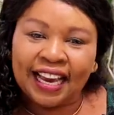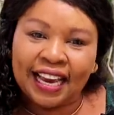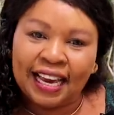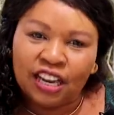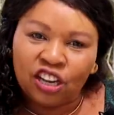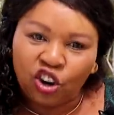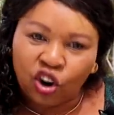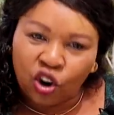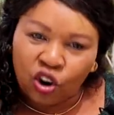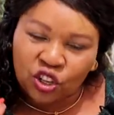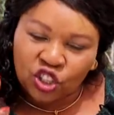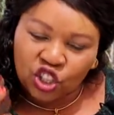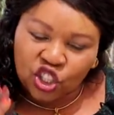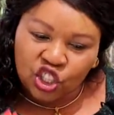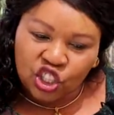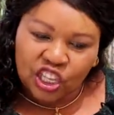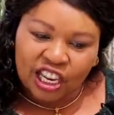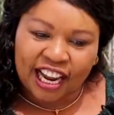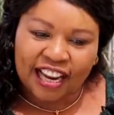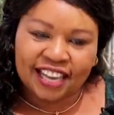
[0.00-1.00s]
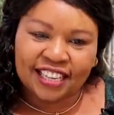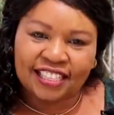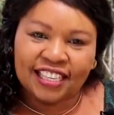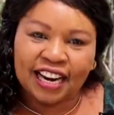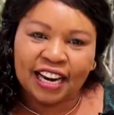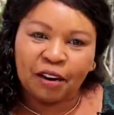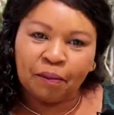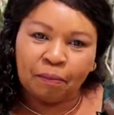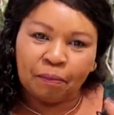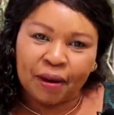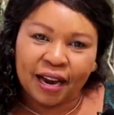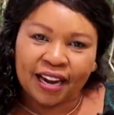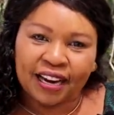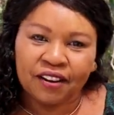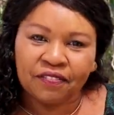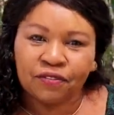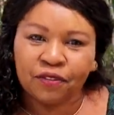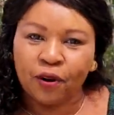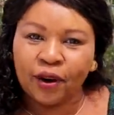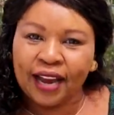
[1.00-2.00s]
in contracted
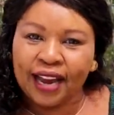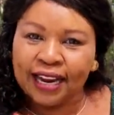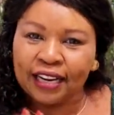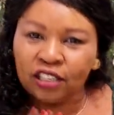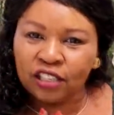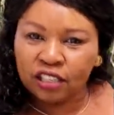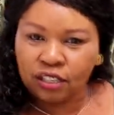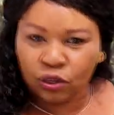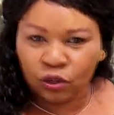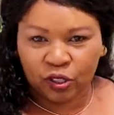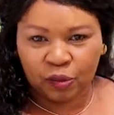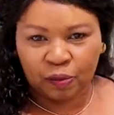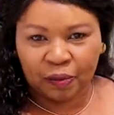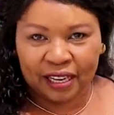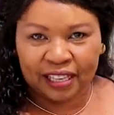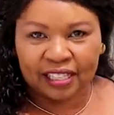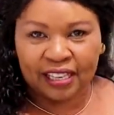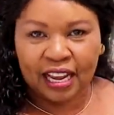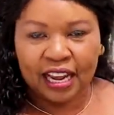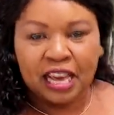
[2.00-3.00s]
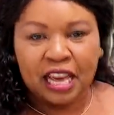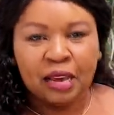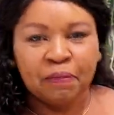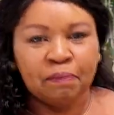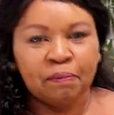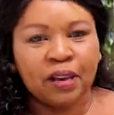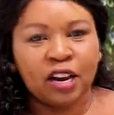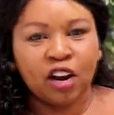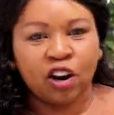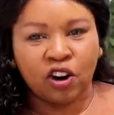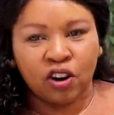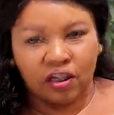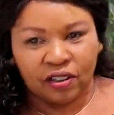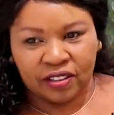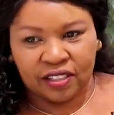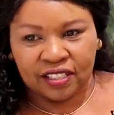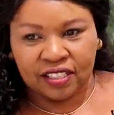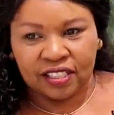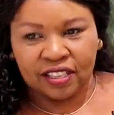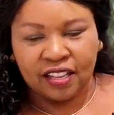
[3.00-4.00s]
money for endorsement
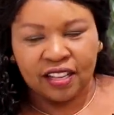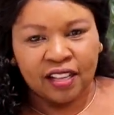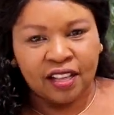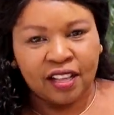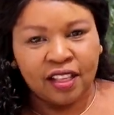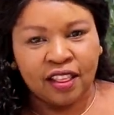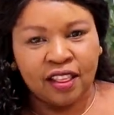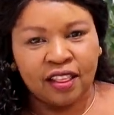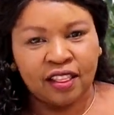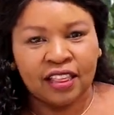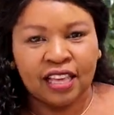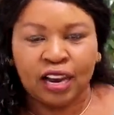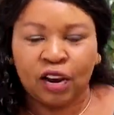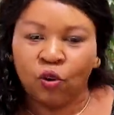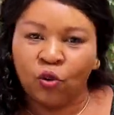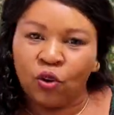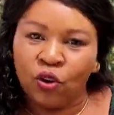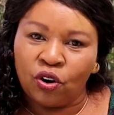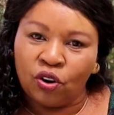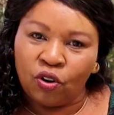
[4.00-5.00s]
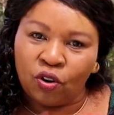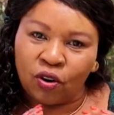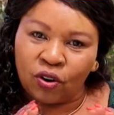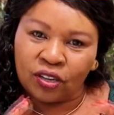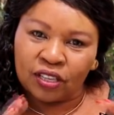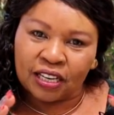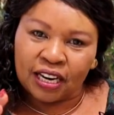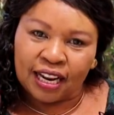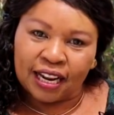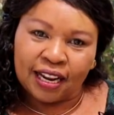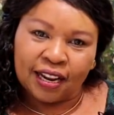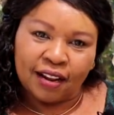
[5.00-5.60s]
because they could not